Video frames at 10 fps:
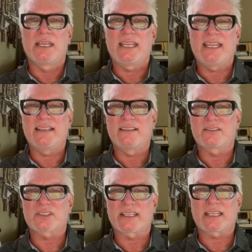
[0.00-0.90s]
And
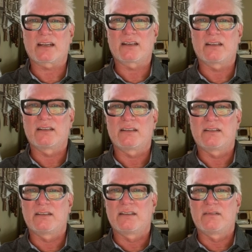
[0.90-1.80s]
there's like,
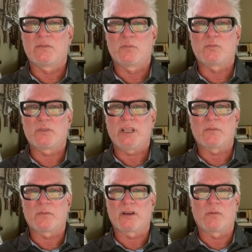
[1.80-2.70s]
you know,